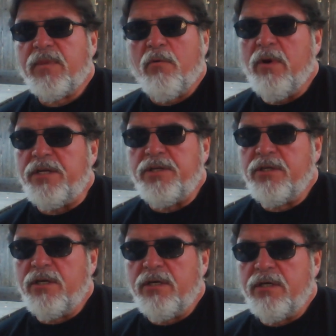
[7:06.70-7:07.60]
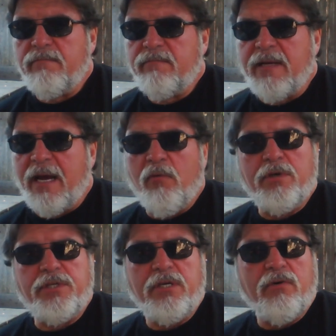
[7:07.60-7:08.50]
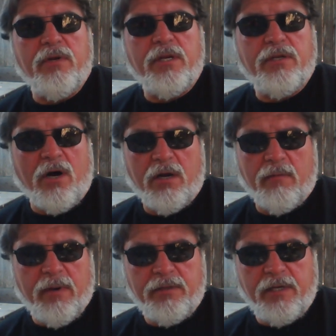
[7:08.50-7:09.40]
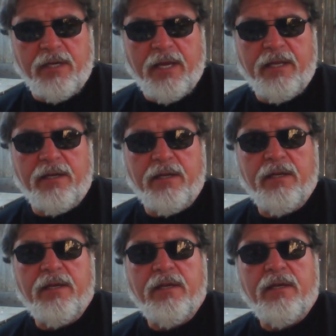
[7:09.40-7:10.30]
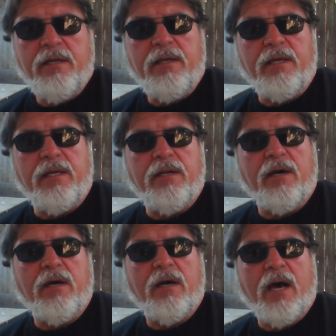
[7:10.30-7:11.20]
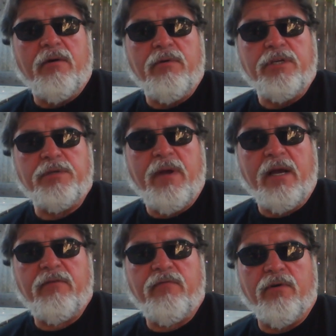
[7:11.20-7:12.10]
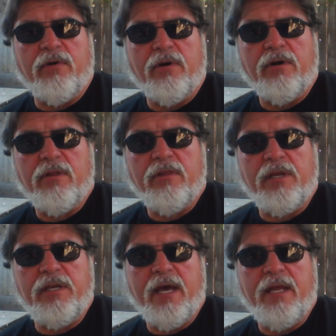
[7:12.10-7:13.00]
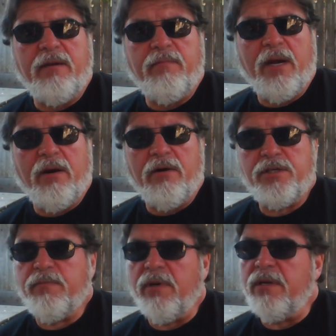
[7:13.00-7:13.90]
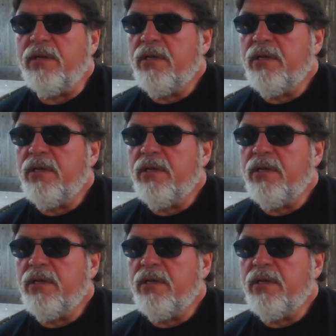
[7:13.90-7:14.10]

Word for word: which I wasn't going to talk about today in, in uh, out of respect for the dead in Paris, but